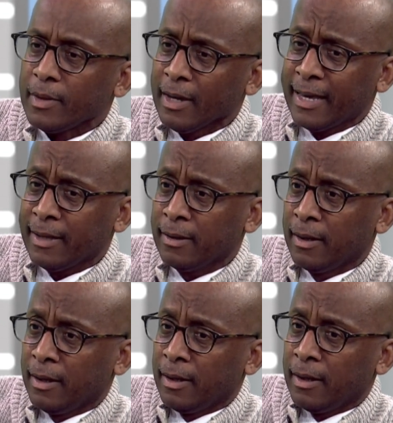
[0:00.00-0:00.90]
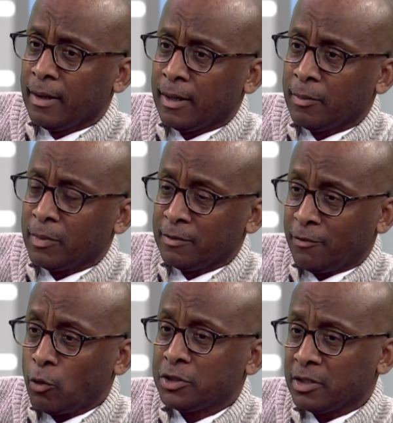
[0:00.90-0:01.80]
and um,
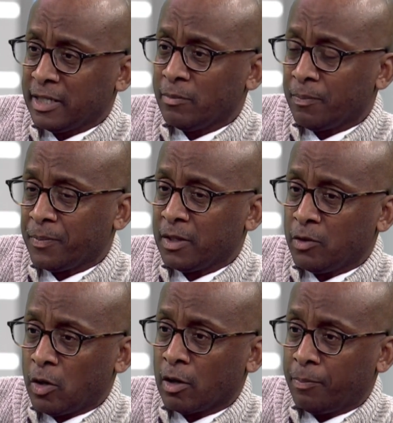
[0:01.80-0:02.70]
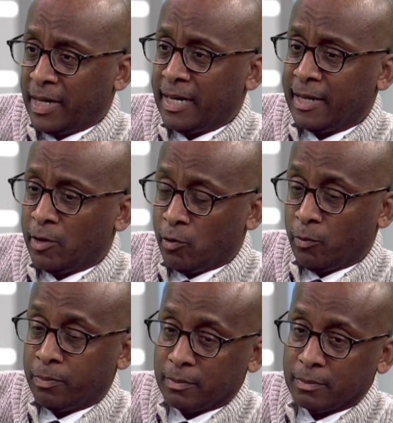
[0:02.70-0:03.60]
unfortunately, the dog Petey, who
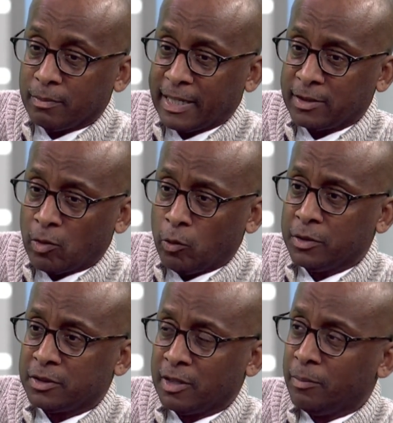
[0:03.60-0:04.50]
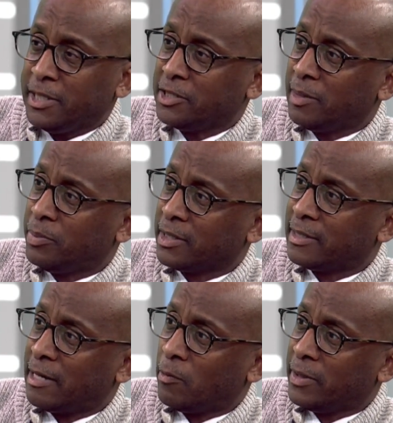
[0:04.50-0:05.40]
my oldest son BJ picked
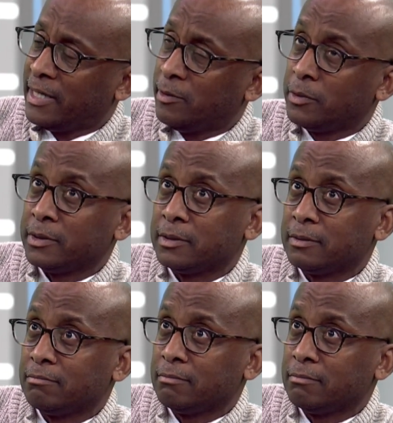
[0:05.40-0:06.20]
out when he was,